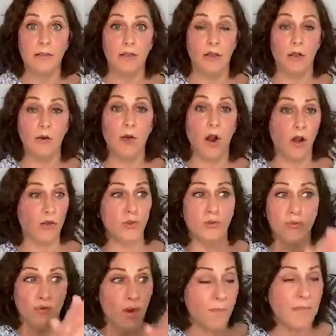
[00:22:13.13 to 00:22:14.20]
You know, are you
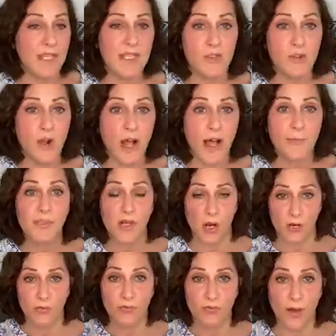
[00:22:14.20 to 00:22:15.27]
from these tribes?
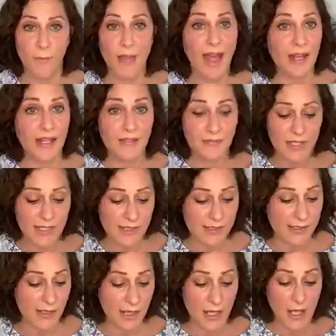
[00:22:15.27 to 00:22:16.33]
Are you from any of
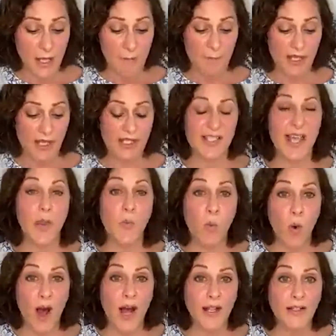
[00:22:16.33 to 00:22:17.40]
these? Because they
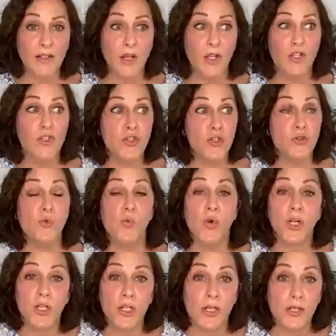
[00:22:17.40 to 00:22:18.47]
want new
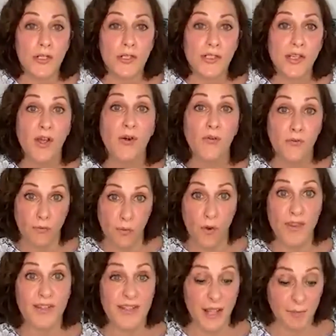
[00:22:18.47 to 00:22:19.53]
workers
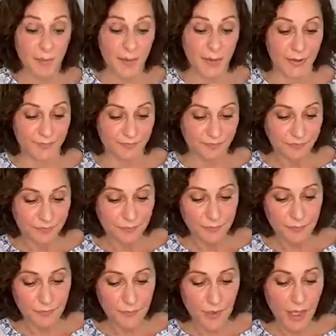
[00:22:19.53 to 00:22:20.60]
for the temple.
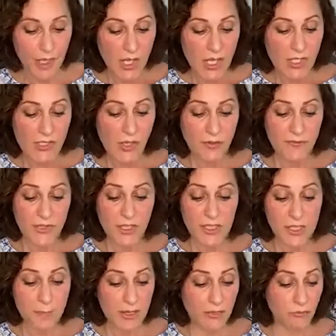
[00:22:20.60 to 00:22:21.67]
So if
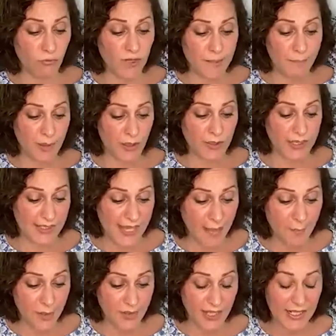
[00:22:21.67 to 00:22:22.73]
they're going to rebuild the
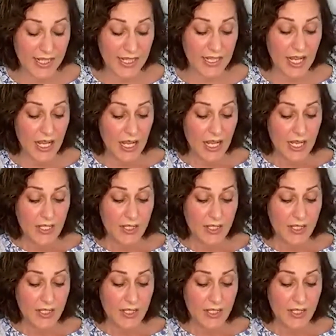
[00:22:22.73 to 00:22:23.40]
temple, they need